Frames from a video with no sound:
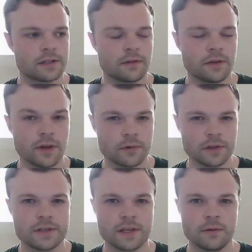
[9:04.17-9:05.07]
you can really
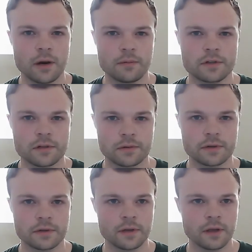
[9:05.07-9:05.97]
see Robert
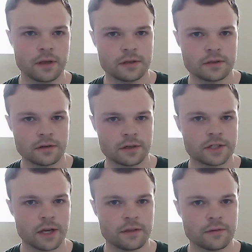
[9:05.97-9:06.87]
Jordan start to
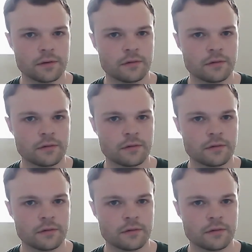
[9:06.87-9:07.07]
shine through.